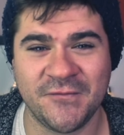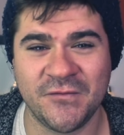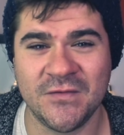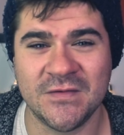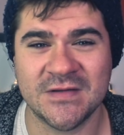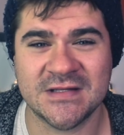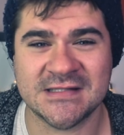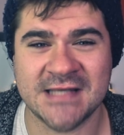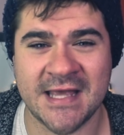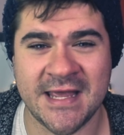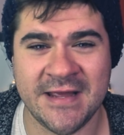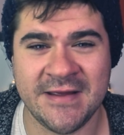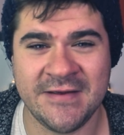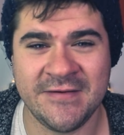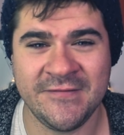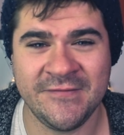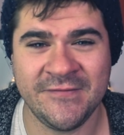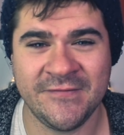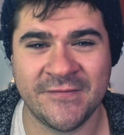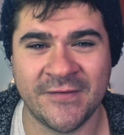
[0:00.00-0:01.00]
if you
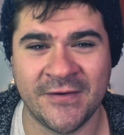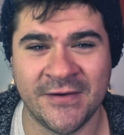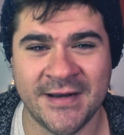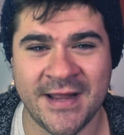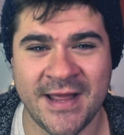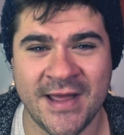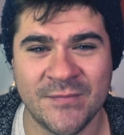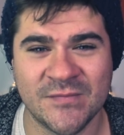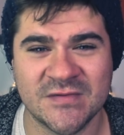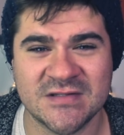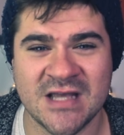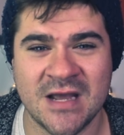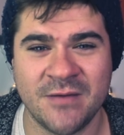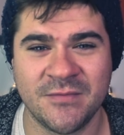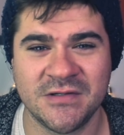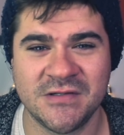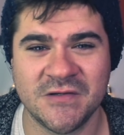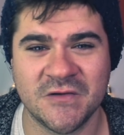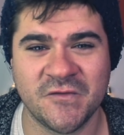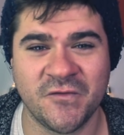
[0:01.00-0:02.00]
save on ham
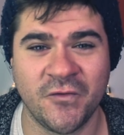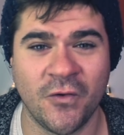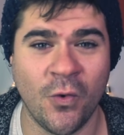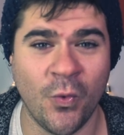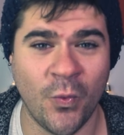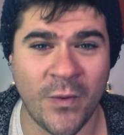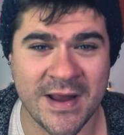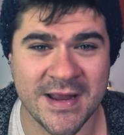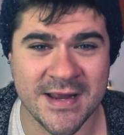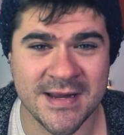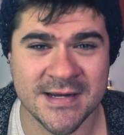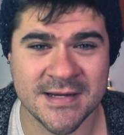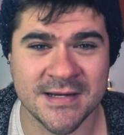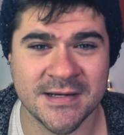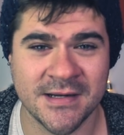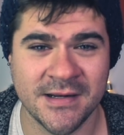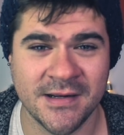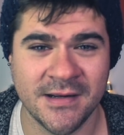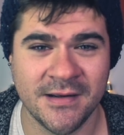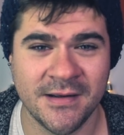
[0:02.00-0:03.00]
sandwiches for a week,
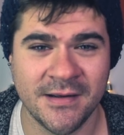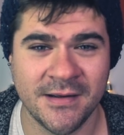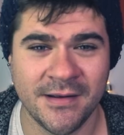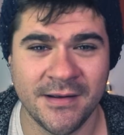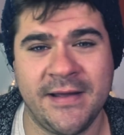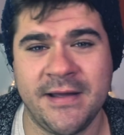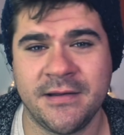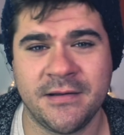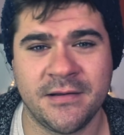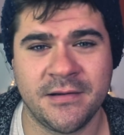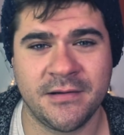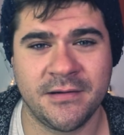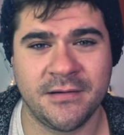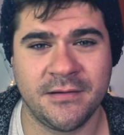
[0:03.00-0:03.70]
you'll have like